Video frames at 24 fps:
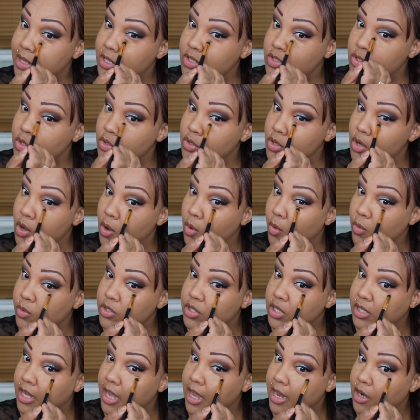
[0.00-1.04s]
as you know,
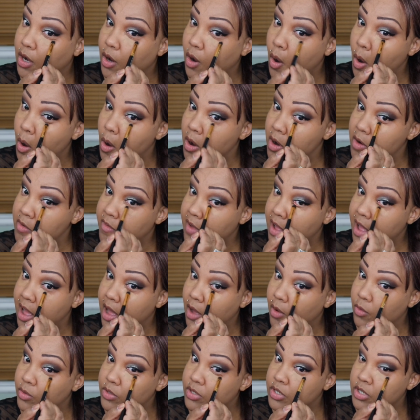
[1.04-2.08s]
to kind of carve
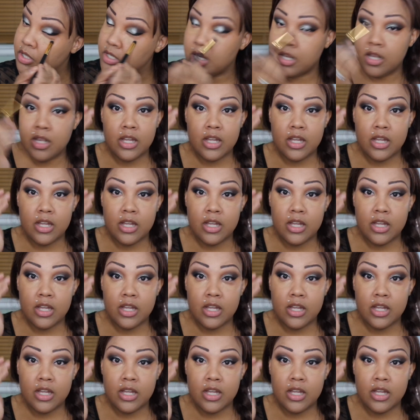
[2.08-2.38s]
out